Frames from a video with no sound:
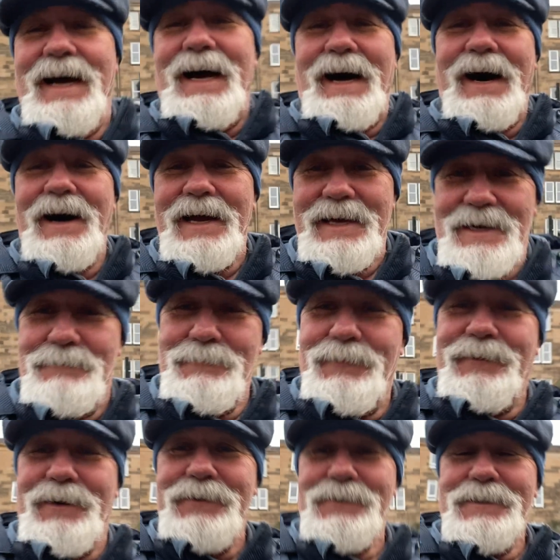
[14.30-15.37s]
Hi,
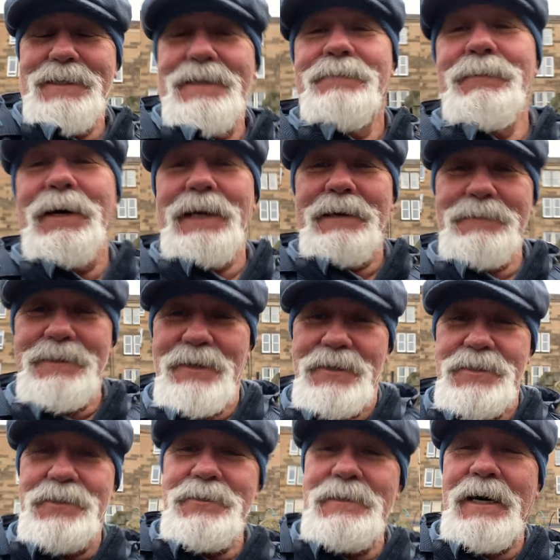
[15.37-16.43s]
folks. My name's
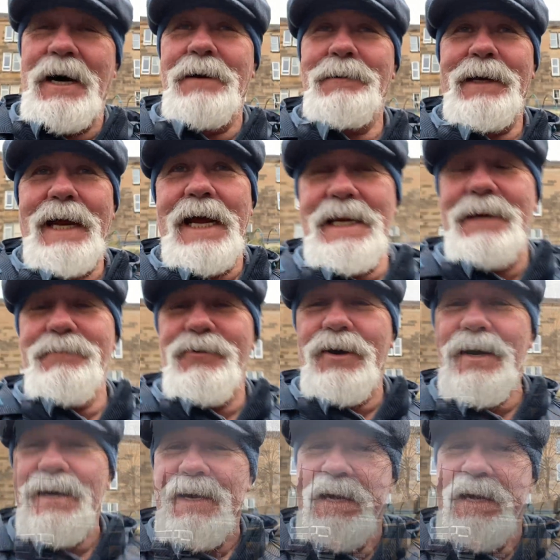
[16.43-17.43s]
Nigel. I'm in Edinburgh.